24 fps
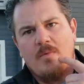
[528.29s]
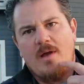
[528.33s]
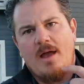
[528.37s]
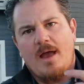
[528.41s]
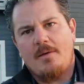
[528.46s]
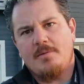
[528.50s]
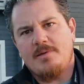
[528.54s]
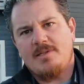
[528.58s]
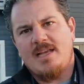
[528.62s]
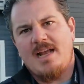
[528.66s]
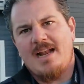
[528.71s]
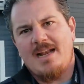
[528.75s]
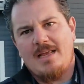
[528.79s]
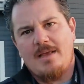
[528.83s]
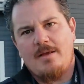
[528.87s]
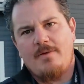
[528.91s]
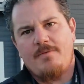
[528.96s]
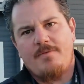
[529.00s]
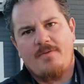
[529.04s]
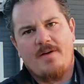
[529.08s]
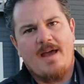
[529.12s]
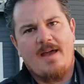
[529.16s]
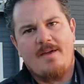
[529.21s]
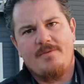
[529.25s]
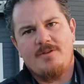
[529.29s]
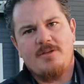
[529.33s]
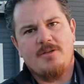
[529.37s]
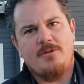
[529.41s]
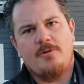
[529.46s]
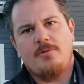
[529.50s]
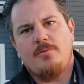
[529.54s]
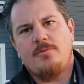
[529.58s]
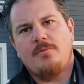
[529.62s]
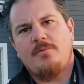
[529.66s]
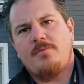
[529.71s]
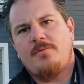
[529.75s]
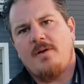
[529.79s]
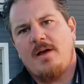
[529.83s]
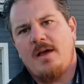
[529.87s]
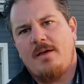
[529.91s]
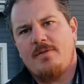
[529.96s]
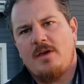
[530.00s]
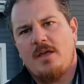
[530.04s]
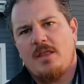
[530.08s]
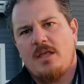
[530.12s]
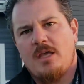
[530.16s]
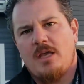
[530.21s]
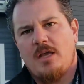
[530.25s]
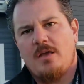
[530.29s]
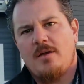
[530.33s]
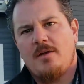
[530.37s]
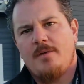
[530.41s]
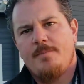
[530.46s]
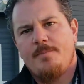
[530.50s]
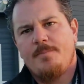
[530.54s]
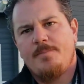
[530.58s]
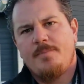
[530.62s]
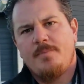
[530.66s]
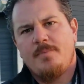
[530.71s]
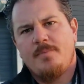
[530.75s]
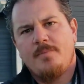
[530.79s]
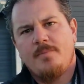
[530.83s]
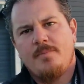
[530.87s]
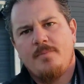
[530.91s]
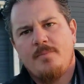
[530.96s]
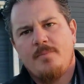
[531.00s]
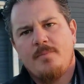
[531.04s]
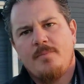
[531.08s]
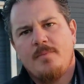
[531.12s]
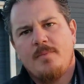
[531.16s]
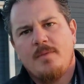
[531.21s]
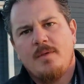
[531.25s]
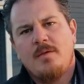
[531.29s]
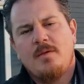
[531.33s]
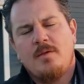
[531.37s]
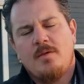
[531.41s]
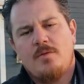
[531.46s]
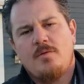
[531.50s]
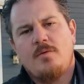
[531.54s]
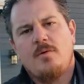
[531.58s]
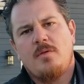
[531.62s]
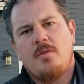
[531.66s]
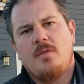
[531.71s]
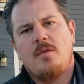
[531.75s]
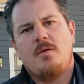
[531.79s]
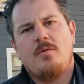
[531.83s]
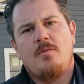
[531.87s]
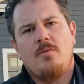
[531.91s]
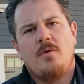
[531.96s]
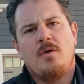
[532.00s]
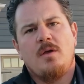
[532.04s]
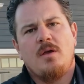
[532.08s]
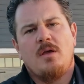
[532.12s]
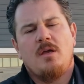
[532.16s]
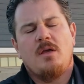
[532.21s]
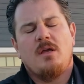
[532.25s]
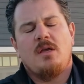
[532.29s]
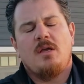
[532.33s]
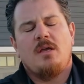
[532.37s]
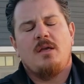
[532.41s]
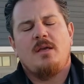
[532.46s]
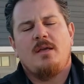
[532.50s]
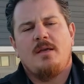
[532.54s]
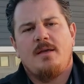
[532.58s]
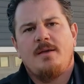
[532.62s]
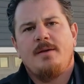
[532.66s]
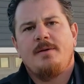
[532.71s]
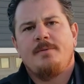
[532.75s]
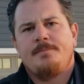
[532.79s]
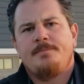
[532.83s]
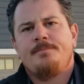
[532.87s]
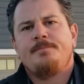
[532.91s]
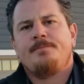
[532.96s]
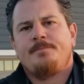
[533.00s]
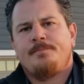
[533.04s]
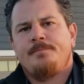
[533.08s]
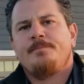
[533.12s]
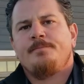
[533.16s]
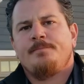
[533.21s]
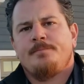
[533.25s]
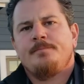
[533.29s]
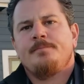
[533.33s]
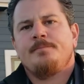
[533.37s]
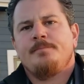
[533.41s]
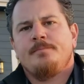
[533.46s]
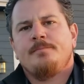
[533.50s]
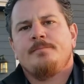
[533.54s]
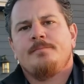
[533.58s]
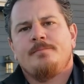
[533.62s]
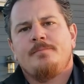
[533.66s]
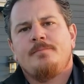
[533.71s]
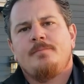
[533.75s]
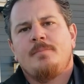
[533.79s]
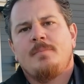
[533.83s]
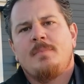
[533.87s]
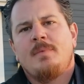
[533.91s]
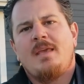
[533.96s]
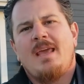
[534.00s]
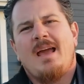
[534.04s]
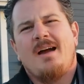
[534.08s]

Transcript: I was adding 5 to 5, I think. Yeah, and we kind of guessed too, because you talked a little bit and then we went in to check the.